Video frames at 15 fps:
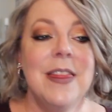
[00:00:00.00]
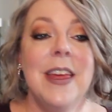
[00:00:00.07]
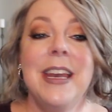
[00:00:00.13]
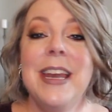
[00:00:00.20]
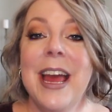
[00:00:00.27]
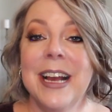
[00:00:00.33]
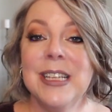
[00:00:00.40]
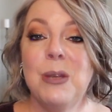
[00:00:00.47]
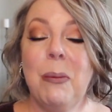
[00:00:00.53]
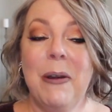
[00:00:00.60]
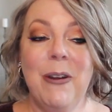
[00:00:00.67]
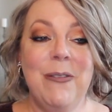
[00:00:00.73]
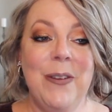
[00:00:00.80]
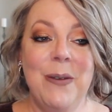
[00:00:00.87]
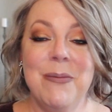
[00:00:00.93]
The next
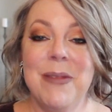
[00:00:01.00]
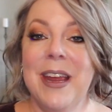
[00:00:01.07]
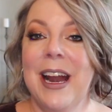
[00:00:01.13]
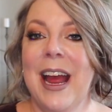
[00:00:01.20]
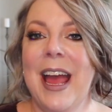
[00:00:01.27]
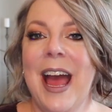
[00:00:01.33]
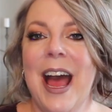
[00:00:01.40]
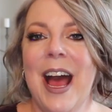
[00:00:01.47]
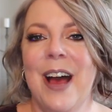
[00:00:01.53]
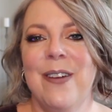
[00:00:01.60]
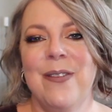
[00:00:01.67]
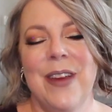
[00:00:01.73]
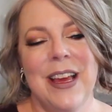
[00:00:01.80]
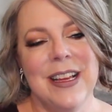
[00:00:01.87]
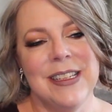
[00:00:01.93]
perfume that I
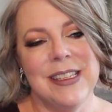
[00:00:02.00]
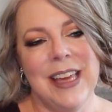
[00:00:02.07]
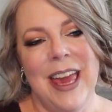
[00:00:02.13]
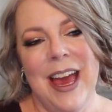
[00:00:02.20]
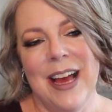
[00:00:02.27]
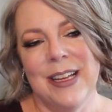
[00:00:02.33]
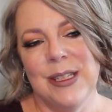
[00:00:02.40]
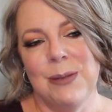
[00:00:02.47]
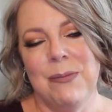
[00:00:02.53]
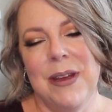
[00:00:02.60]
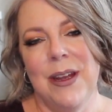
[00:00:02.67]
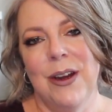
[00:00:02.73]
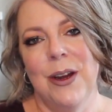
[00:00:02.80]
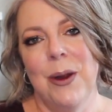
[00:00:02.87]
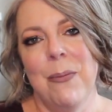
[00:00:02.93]
have is
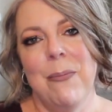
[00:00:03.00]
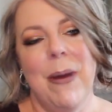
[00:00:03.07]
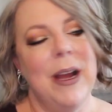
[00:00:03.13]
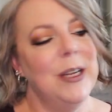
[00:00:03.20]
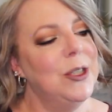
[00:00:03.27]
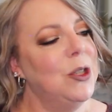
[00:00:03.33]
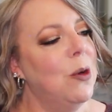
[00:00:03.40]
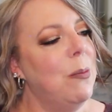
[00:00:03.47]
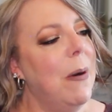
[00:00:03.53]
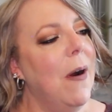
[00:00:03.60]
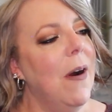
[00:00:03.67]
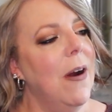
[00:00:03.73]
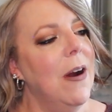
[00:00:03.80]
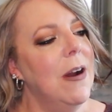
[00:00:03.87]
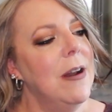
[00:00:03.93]
Casmir by
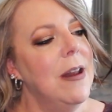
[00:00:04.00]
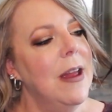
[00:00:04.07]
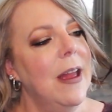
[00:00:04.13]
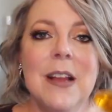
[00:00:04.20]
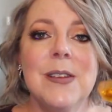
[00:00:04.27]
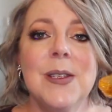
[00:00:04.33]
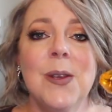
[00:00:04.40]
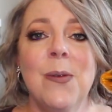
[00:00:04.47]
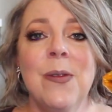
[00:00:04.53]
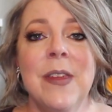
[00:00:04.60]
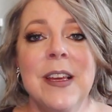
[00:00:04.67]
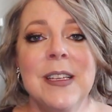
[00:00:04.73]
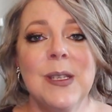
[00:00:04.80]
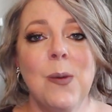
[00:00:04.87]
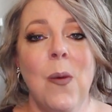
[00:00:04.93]
Chopard. So
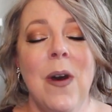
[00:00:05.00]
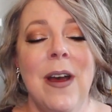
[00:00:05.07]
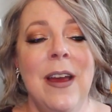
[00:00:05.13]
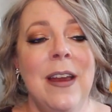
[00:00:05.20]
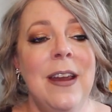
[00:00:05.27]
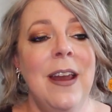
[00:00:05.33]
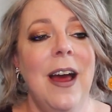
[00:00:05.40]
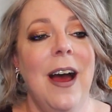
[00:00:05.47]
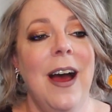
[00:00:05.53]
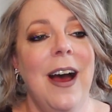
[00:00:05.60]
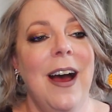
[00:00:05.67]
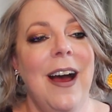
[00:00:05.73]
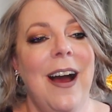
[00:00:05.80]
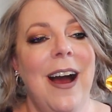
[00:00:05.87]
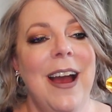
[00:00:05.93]
this one, uh,
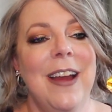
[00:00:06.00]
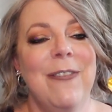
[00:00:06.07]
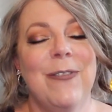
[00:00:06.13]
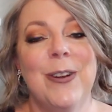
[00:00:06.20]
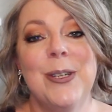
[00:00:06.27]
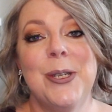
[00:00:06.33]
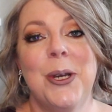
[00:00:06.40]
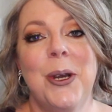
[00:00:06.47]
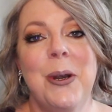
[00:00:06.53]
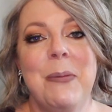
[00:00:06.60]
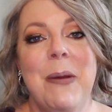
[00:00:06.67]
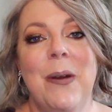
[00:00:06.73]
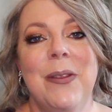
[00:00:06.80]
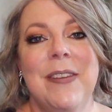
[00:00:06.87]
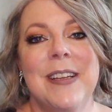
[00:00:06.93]
I first heard
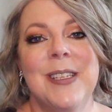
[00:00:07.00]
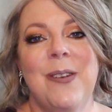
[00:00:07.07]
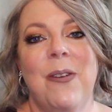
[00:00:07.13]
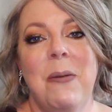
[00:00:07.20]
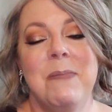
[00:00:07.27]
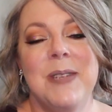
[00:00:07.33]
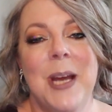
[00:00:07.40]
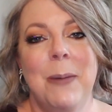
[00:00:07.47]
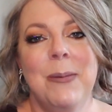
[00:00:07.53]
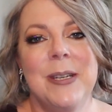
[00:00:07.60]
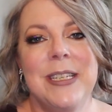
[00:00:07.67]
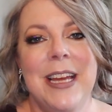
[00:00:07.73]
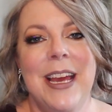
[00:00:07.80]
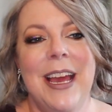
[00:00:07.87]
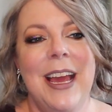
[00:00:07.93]
about this from Deborah
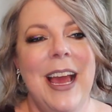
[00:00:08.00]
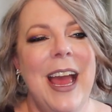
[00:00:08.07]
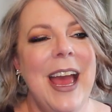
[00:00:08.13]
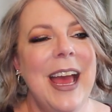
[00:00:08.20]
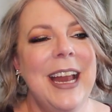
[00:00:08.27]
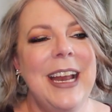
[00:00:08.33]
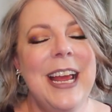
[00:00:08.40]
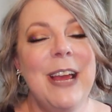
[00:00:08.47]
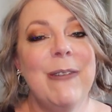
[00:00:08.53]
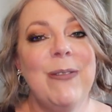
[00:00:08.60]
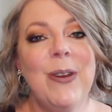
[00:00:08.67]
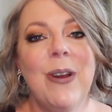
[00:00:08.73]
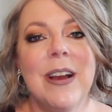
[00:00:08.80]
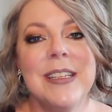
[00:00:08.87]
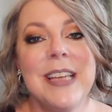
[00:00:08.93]
Day. And if
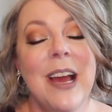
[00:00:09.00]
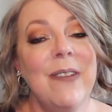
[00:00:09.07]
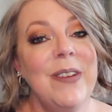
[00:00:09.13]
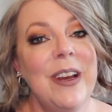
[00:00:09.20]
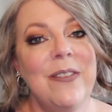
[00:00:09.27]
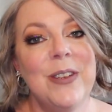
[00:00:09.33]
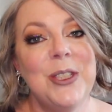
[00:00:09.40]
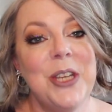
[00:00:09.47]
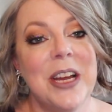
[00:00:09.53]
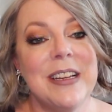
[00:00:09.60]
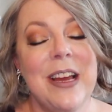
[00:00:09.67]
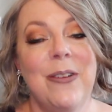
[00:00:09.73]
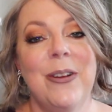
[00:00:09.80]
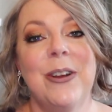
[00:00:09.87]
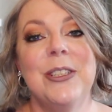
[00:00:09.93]
you guys haven't ever checked
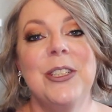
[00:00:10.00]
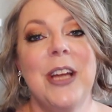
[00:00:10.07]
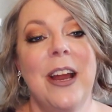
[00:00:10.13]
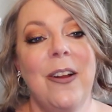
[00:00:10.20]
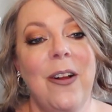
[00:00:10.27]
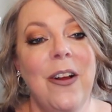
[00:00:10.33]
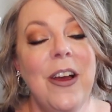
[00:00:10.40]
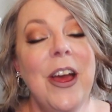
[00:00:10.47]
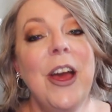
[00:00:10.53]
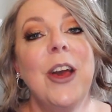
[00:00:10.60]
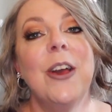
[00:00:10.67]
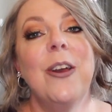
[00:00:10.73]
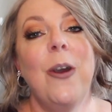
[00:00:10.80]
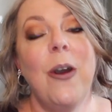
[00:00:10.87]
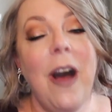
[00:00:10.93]
out her channel,
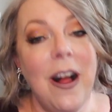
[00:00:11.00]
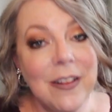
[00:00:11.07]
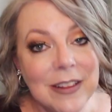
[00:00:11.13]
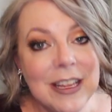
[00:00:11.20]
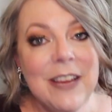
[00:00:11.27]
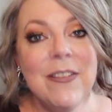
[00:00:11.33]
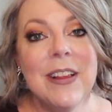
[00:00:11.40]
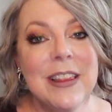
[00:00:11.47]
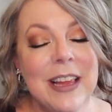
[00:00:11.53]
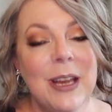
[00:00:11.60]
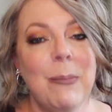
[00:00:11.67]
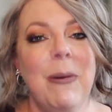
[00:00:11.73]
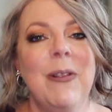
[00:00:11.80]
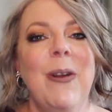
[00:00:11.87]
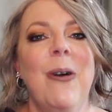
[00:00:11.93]
Go, I'll leave it
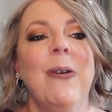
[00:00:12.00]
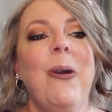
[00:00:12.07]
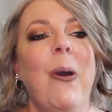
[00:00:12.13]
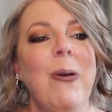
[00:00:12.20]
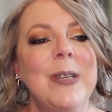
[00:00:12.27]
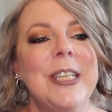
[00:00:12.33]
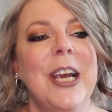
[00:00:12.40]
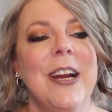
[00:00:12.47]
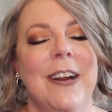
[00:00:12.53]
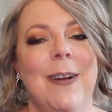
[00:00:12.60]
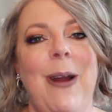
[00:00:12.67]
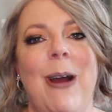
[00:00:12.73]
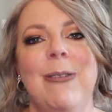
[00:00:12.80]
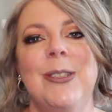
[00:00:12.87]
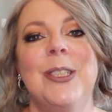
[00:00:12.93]
linked below. Go check her
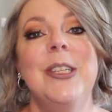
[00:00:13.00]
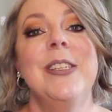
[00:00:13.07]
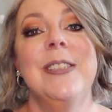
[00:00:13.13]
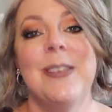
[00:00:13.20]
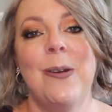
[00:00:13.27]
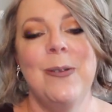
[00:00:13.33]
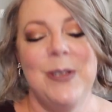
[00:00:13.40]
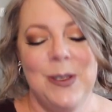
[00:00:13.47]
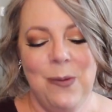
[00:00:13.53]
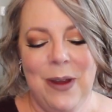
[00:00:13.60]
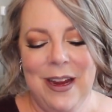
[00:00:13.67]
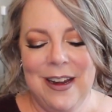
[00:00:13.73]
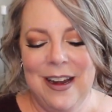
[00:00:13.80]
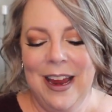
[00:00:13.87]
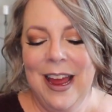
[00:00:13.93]
out. She's so
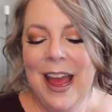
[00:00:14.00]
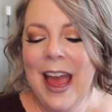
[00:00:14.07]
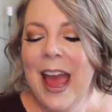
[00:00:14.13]
sweet.